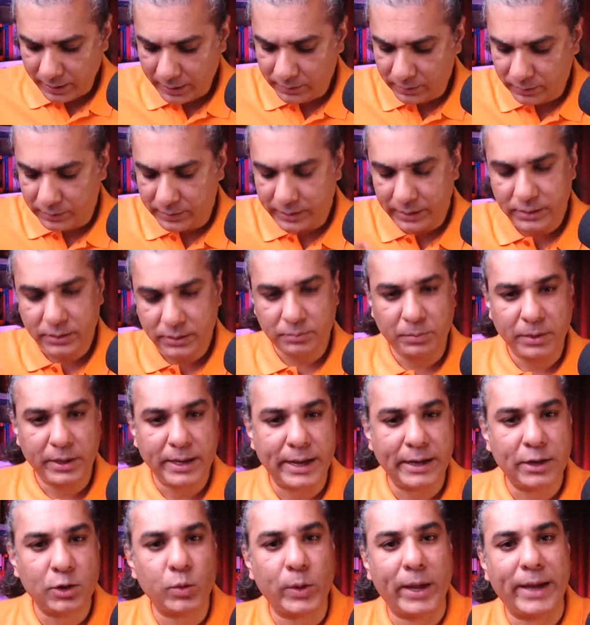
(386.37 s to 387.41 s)
And this
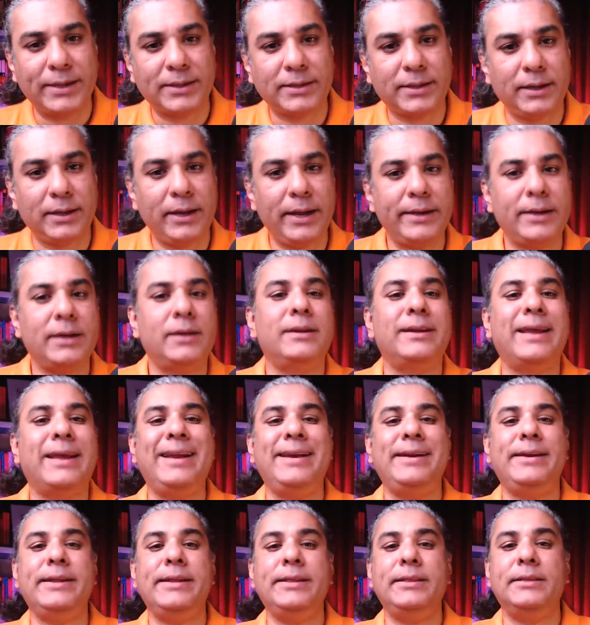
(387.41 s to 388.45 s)
began to escalate in
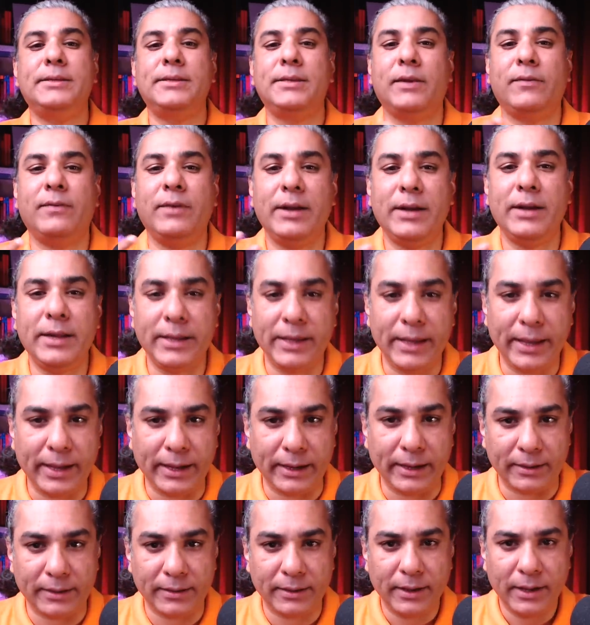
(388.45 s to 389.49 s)

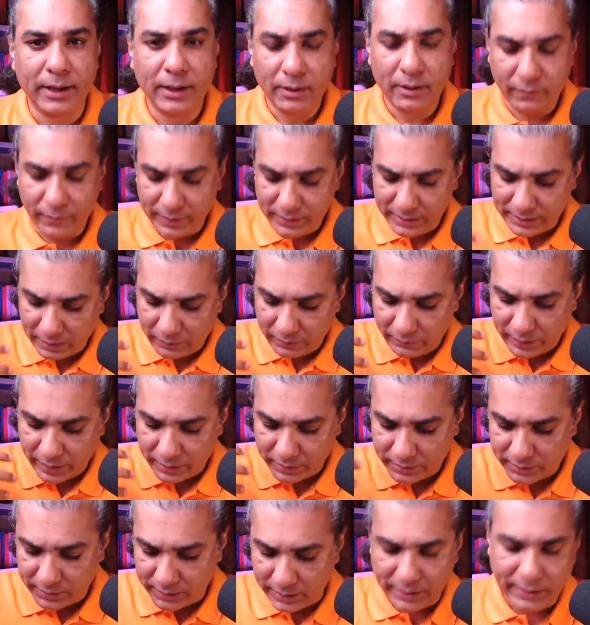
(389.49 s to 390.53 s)
1978 when there
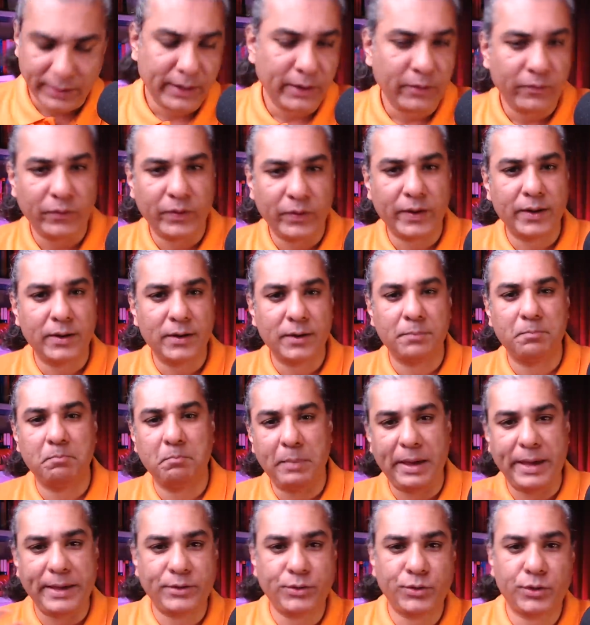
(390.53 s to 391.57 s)
were significant,
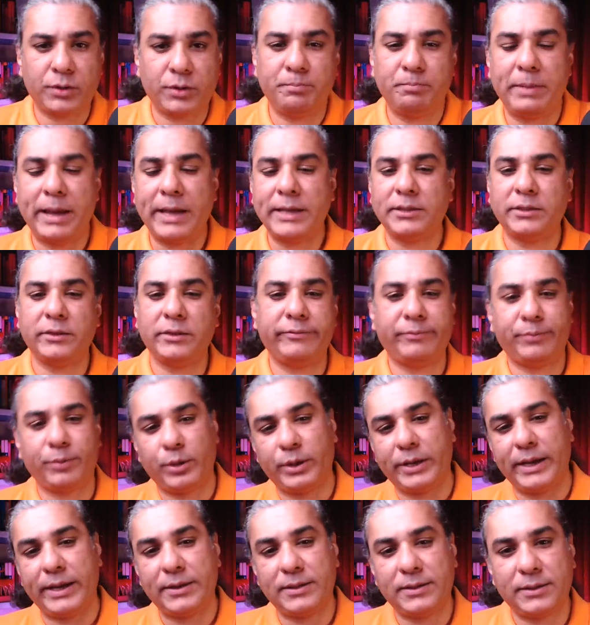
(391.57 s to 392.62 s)
major, massive
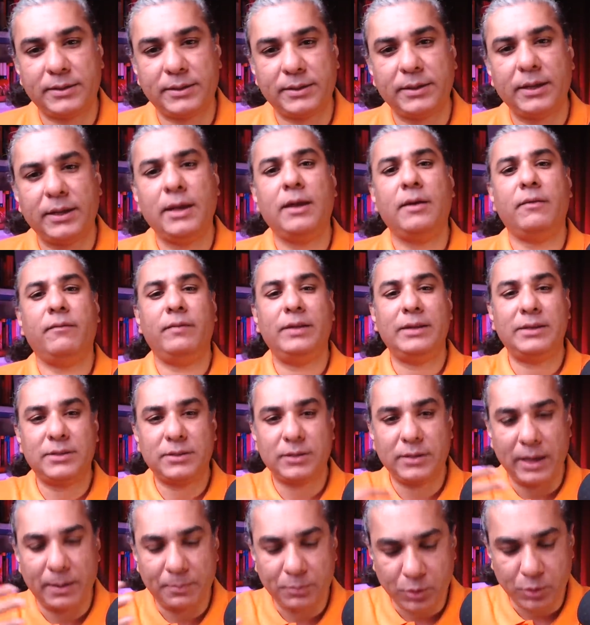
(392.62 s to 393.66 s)
protests
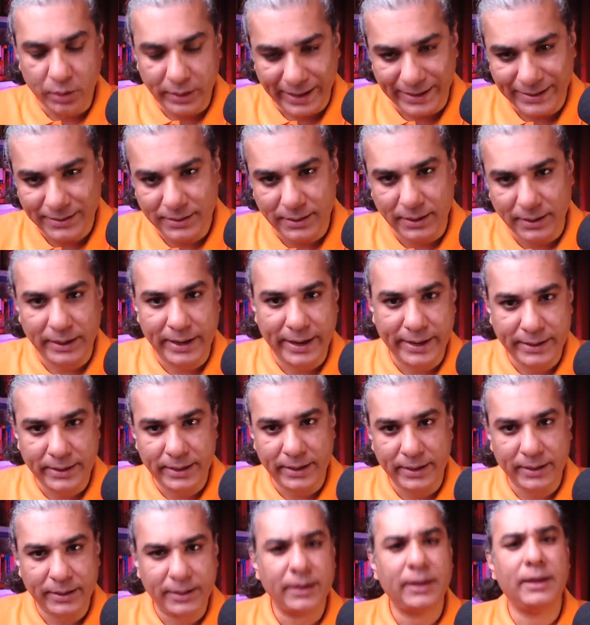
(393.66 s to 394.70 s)
which kept on
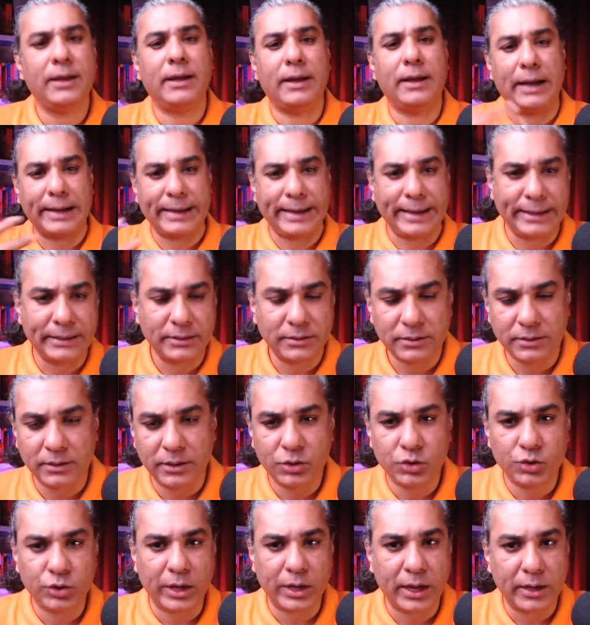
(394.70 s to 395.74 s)
escalating against the
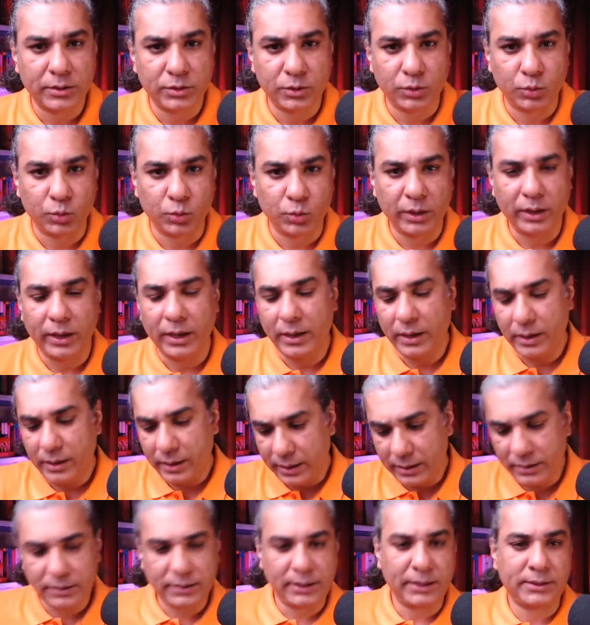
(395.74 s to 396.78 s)
Shah's rule.
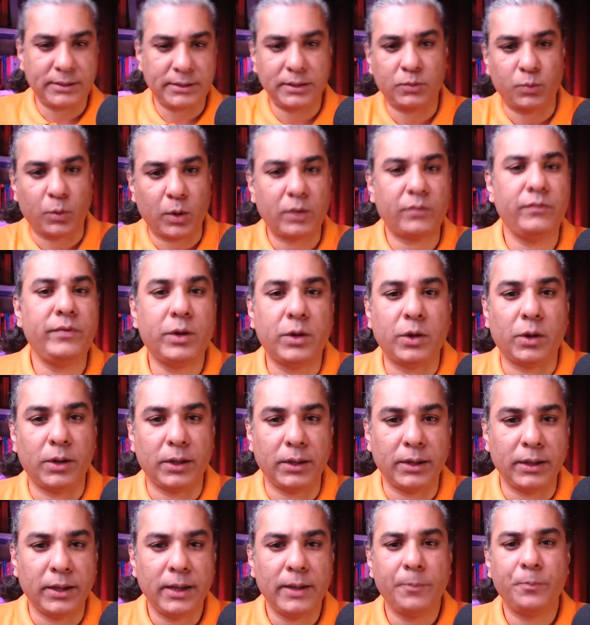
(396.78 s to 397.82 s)
And this is what we
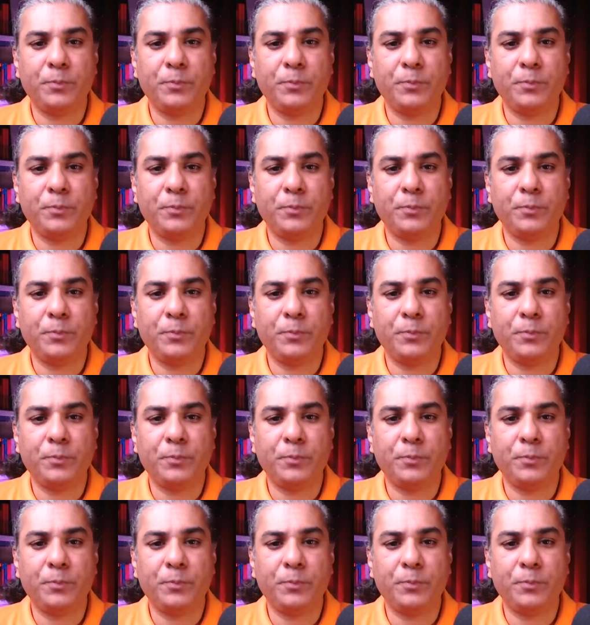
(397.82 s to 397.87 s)
call